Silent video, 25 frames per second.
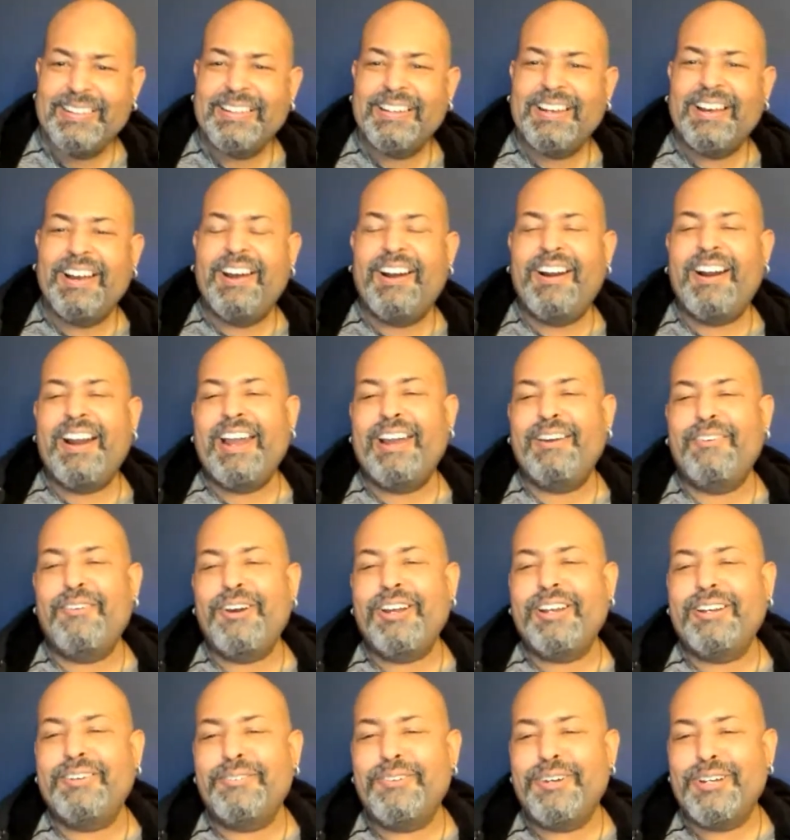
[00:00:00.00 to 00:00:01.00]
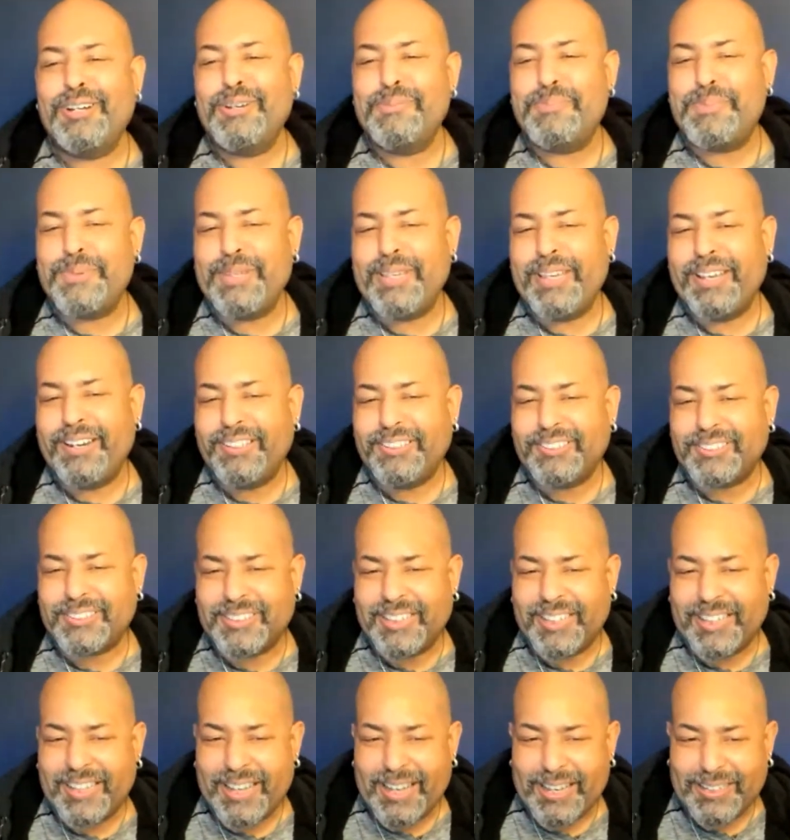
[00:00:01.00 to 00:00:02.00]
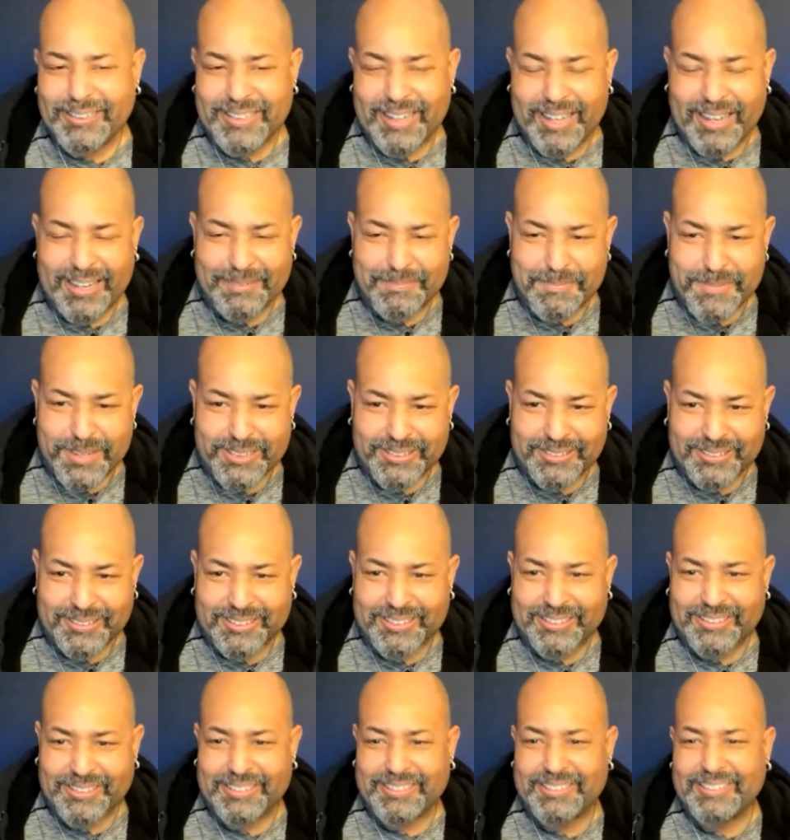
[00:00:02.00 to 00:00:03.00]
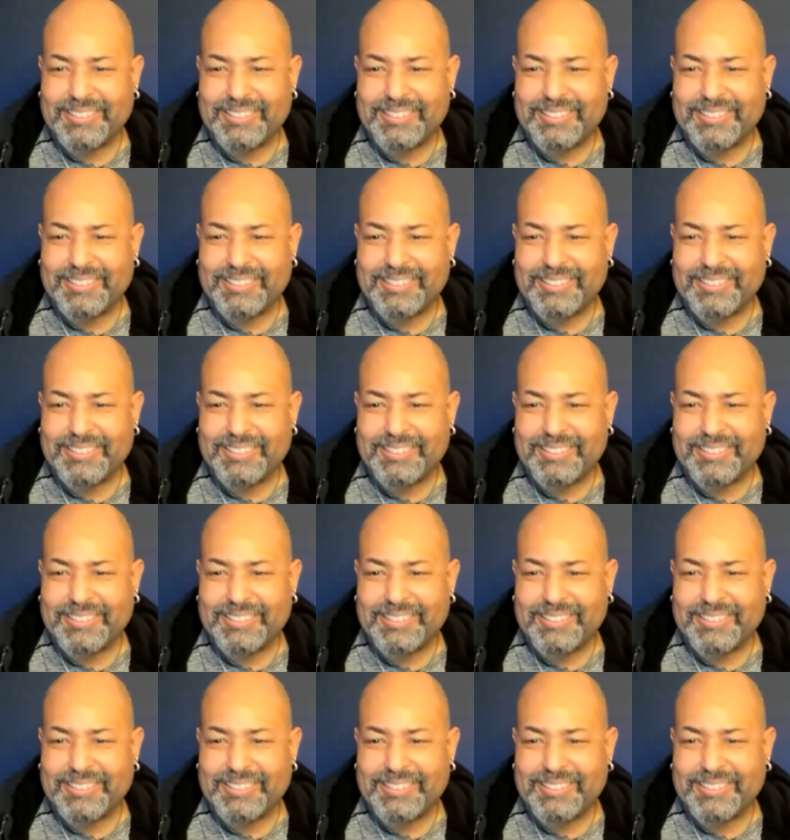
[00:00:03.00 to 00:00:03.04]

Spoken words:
All right. What did Pierre say? I missed it.